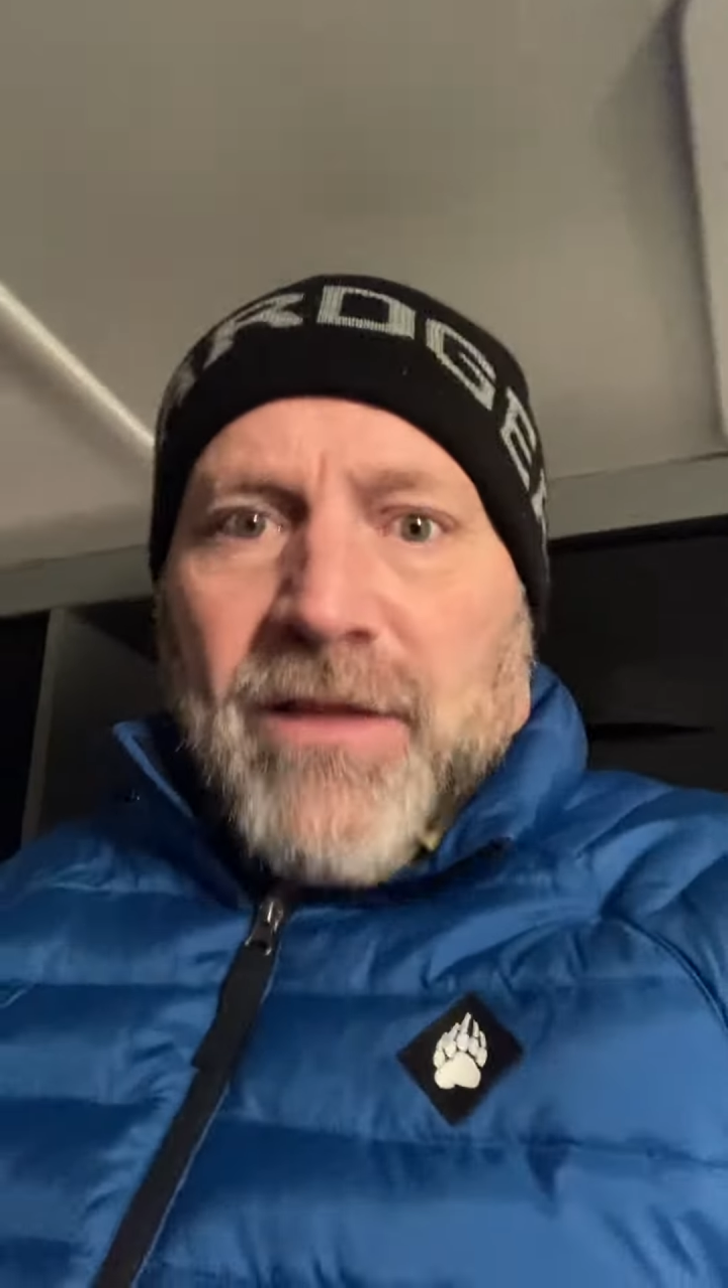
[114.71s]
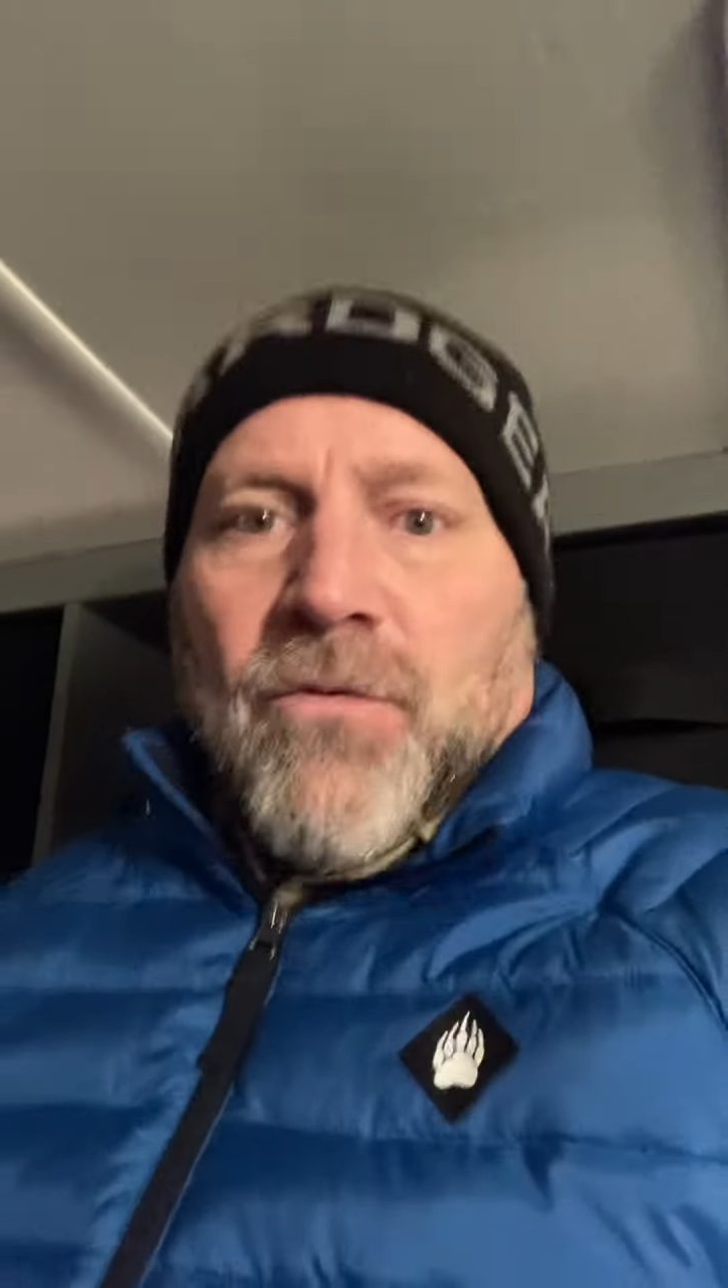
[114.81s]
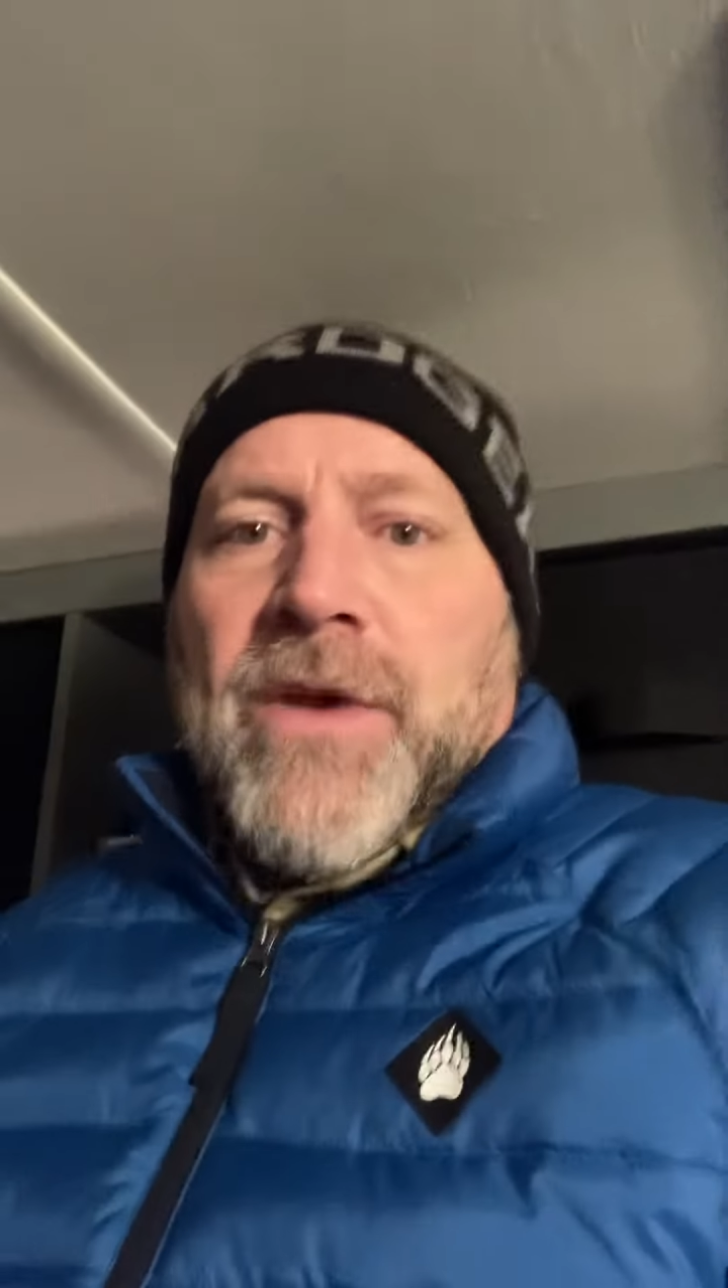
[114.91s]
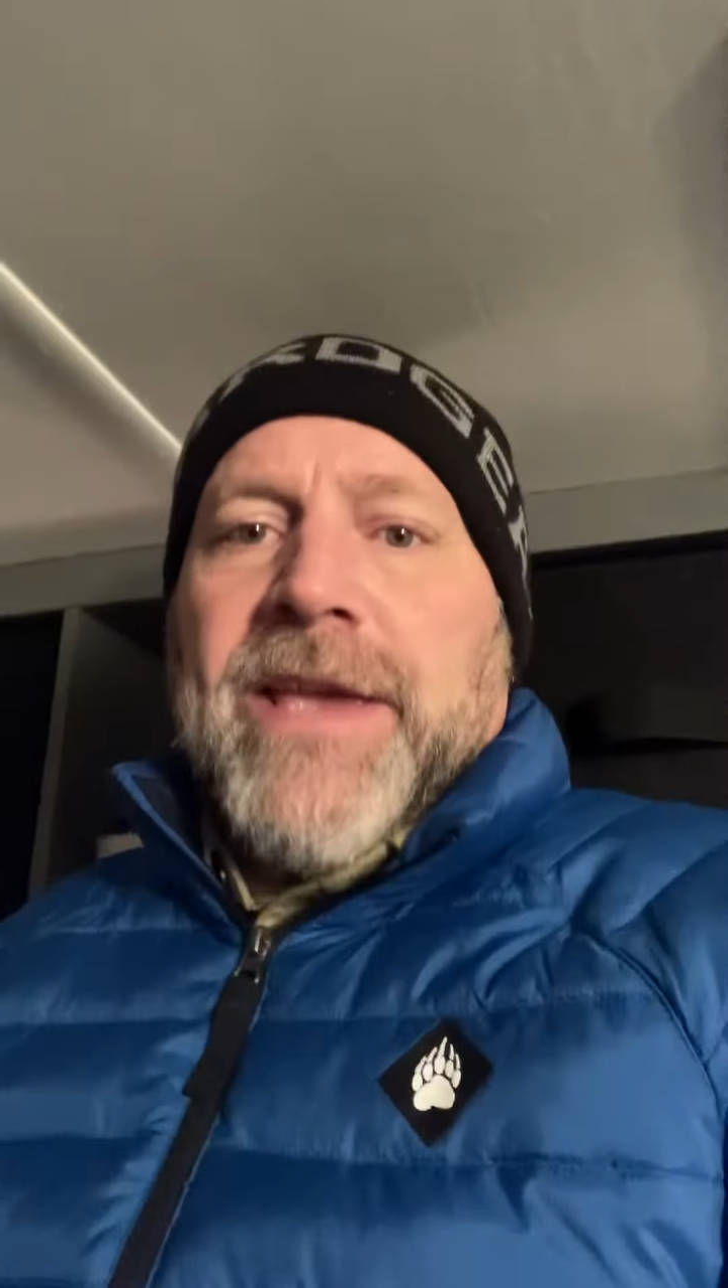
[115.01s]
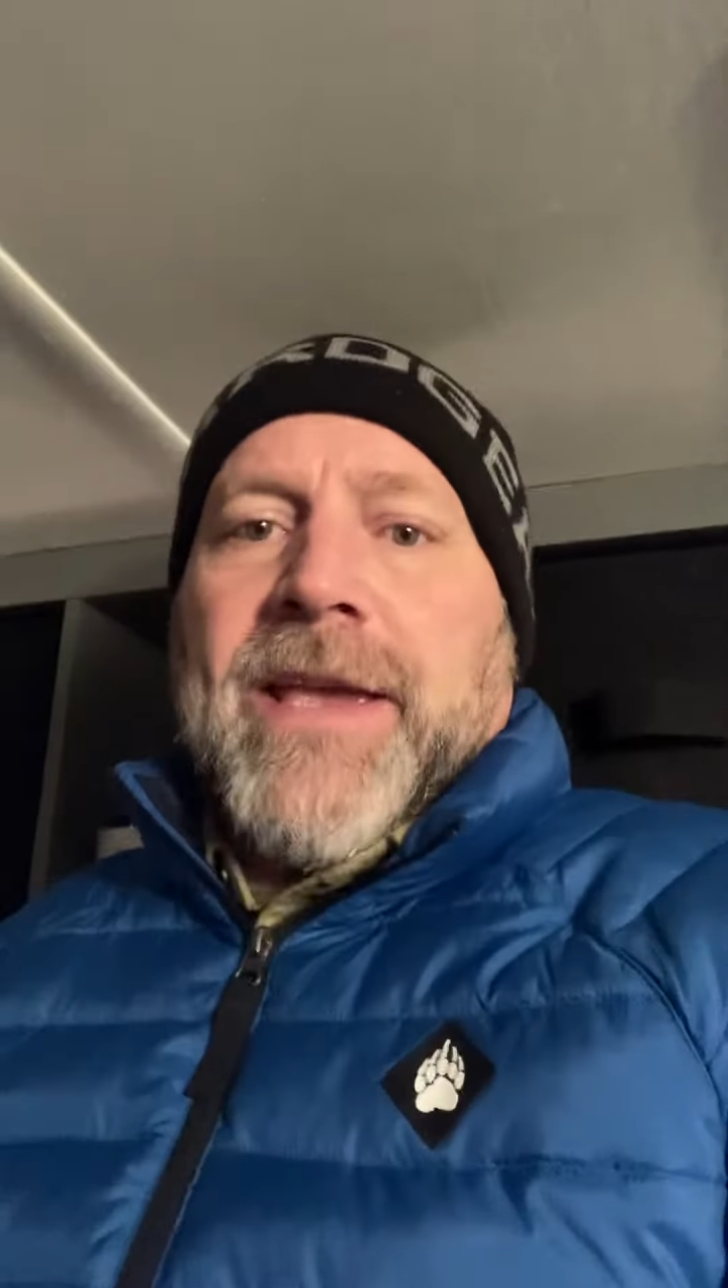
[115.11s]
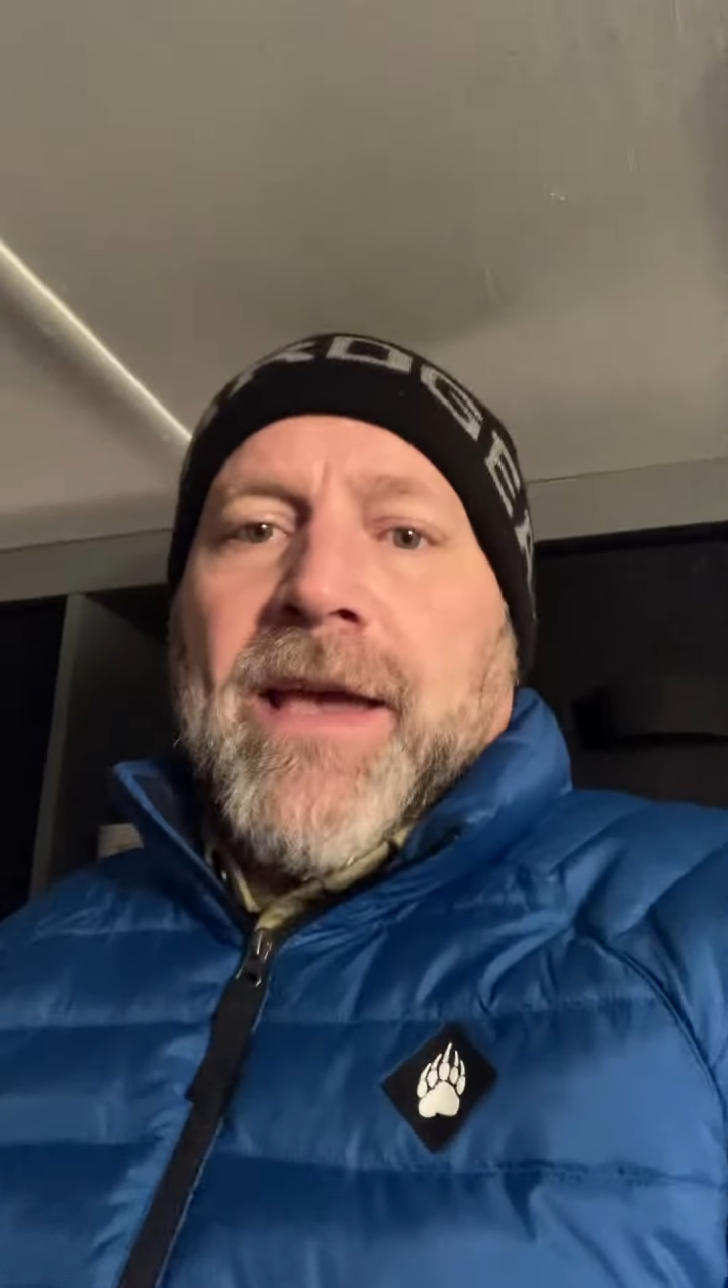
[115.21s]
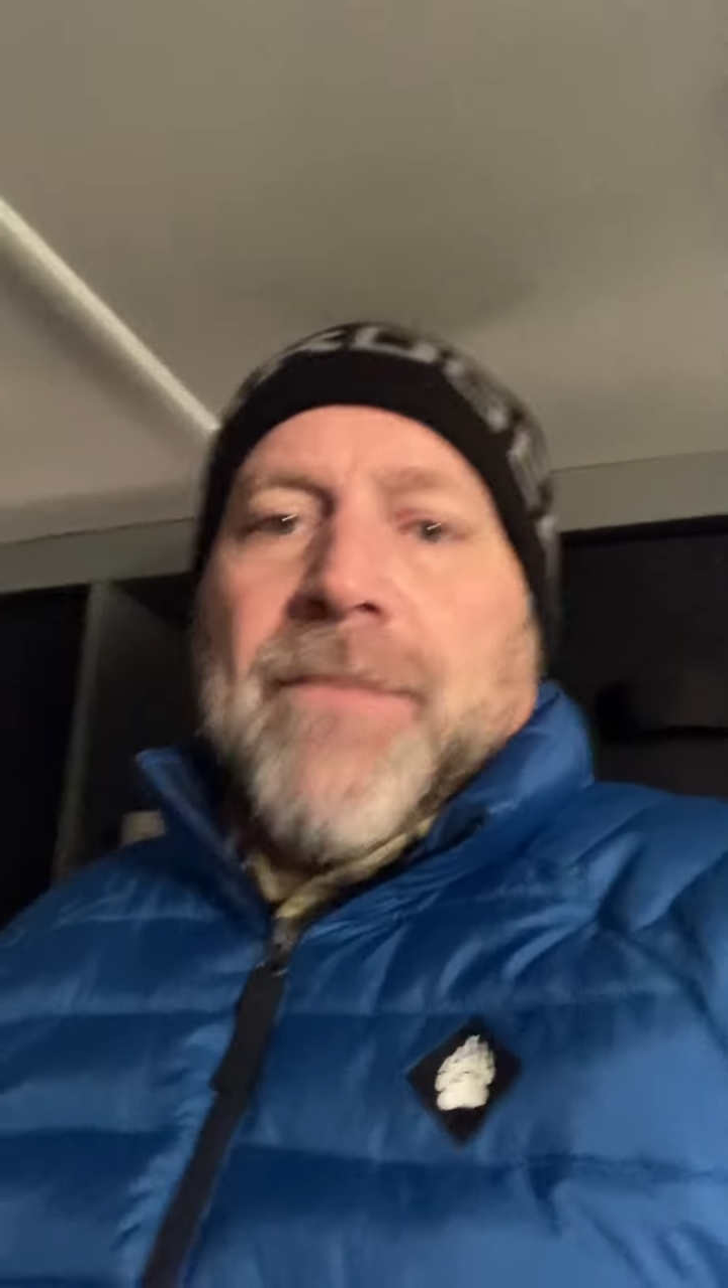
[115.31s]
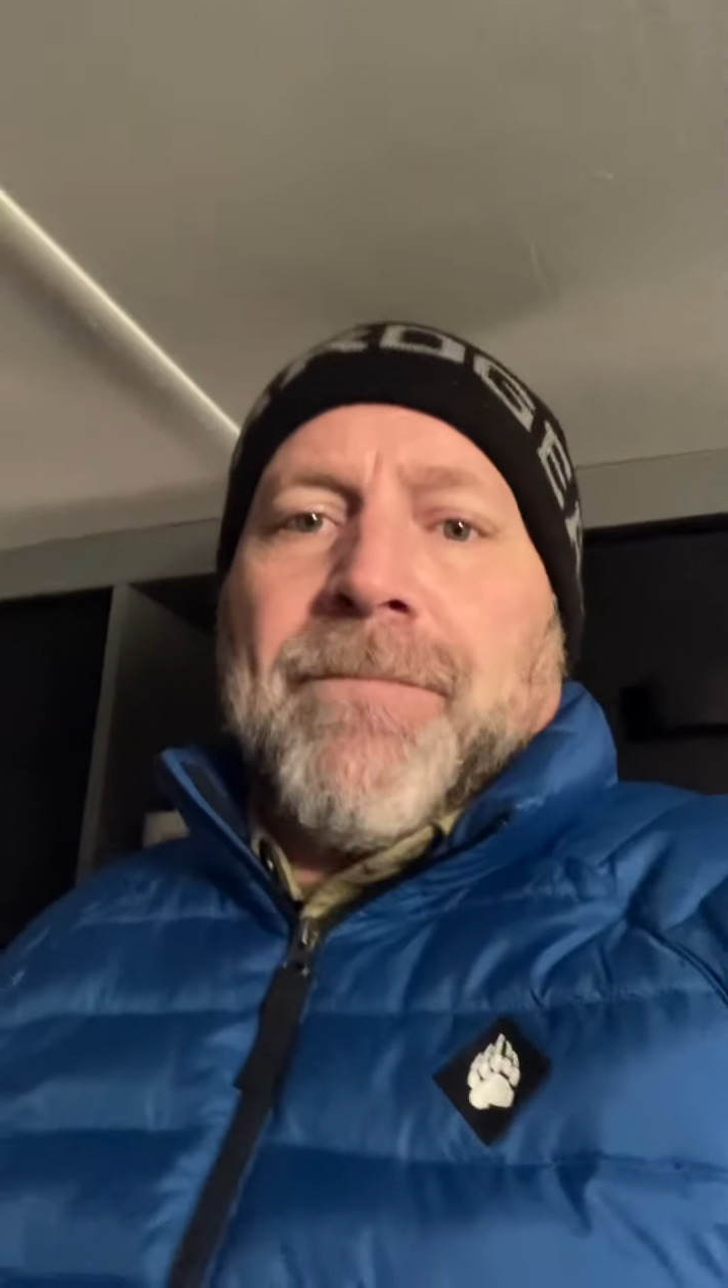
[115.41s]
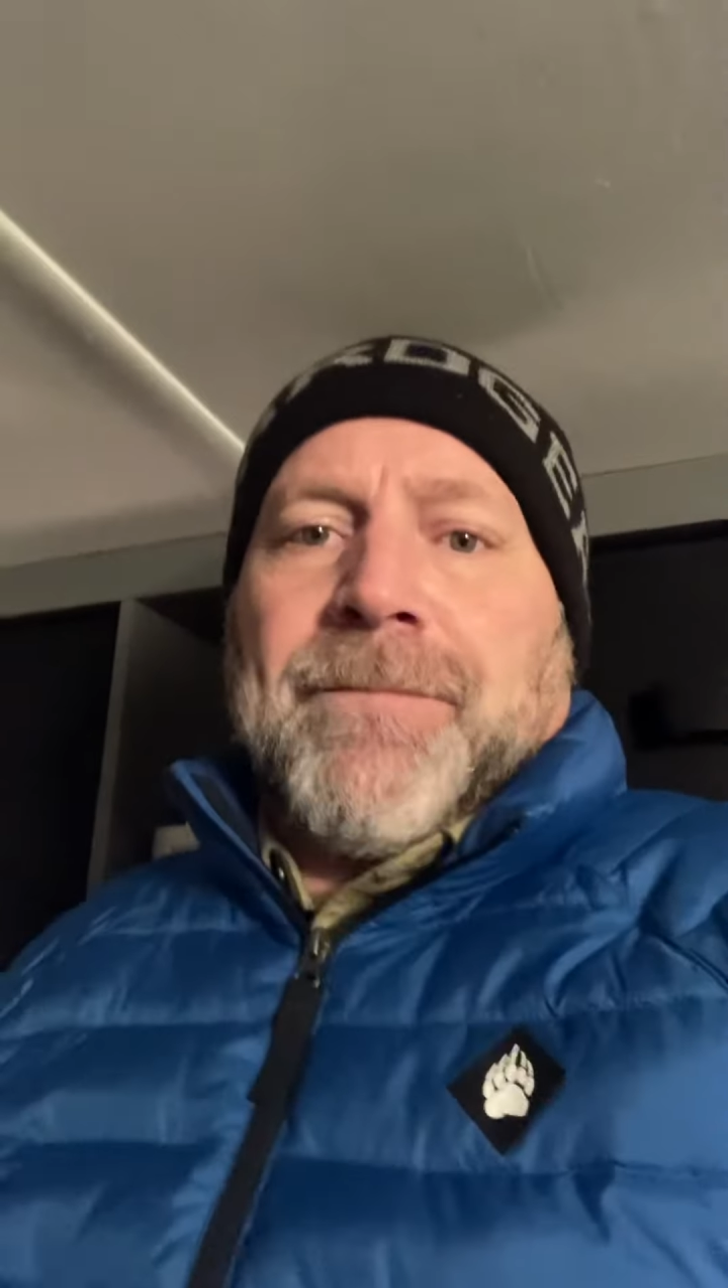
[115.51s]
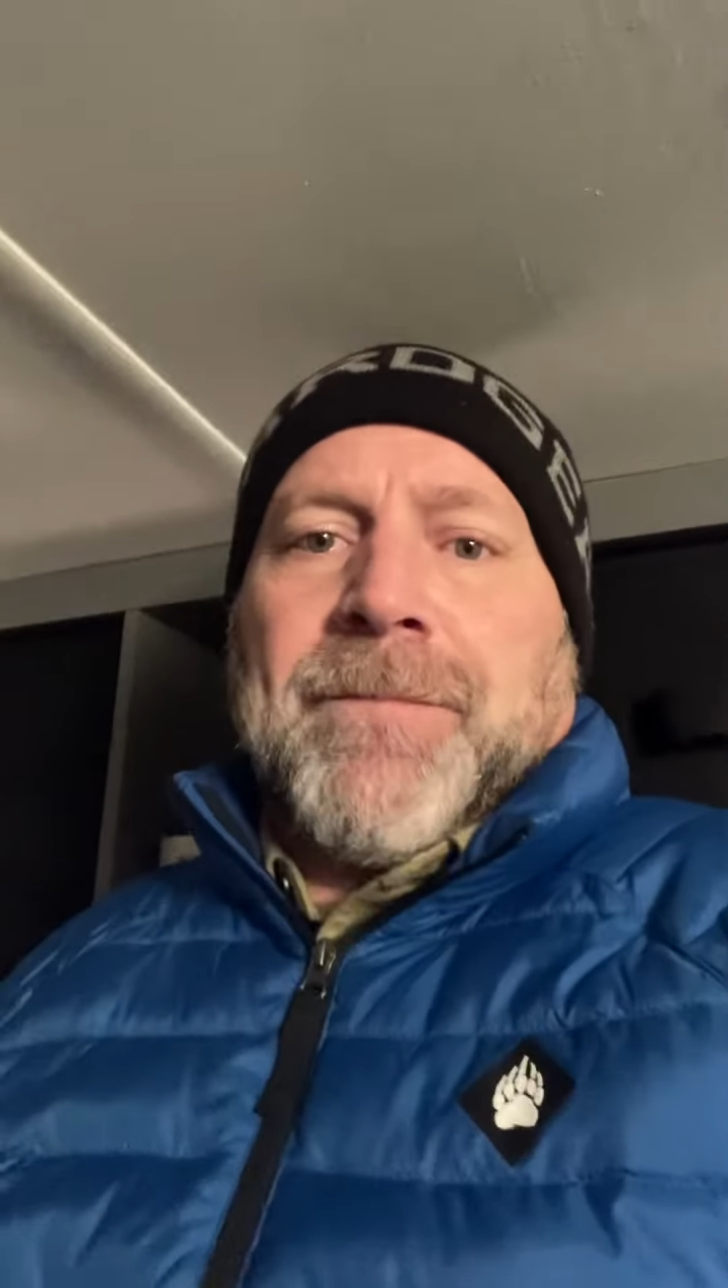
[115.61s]
the
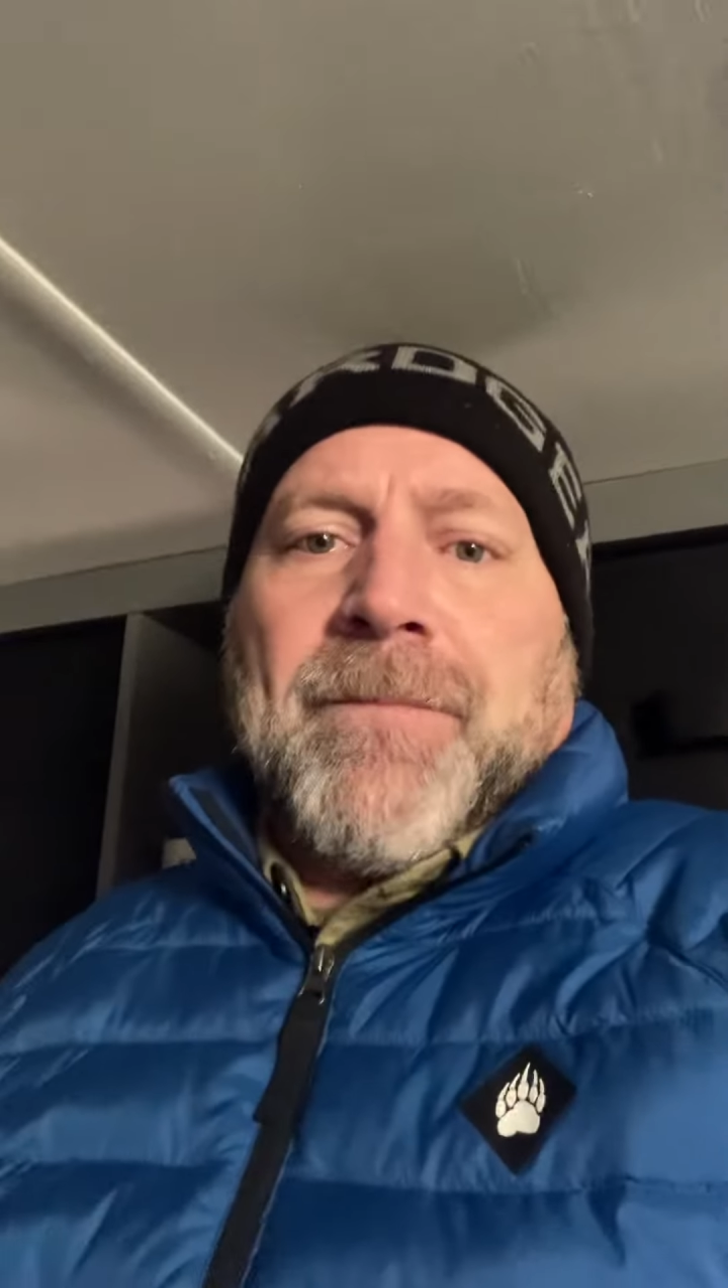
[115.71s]
weekend,